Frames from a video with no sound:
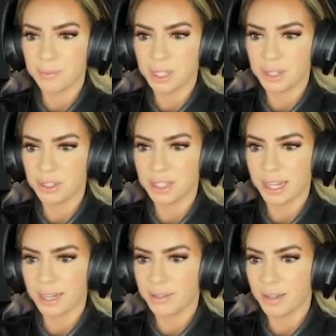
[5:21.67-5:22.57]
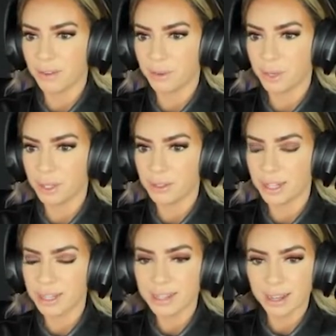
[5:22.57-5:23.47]
Just like everyone
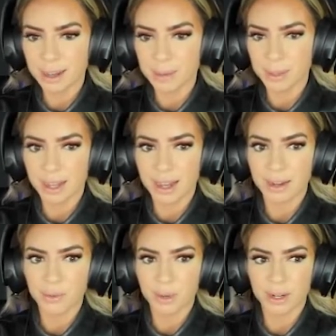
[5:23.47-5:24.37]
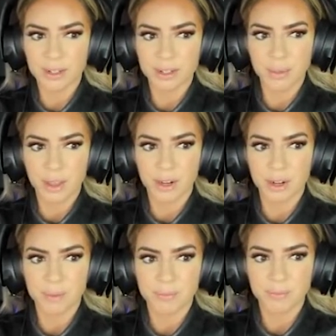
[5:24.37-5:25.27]
uses GitHub a lot, what are some
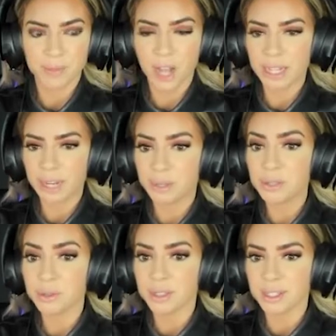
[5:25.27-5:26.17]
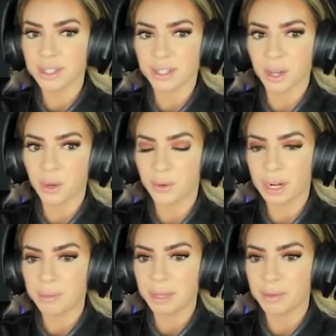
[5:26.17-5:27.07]
other online resources that y'all would
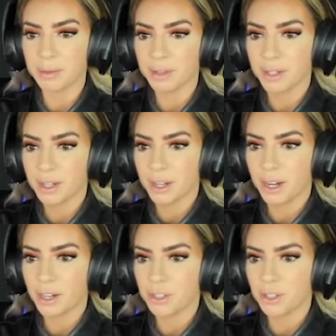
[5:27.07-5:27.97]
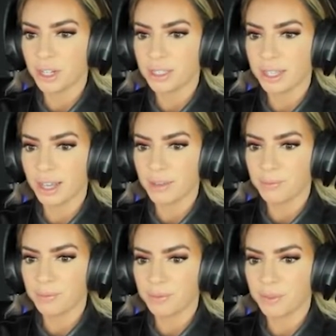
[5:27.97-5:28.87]
recommend our students
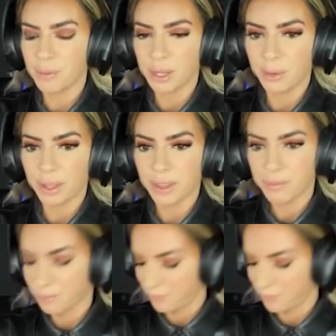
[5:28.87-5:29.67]
get familiar with?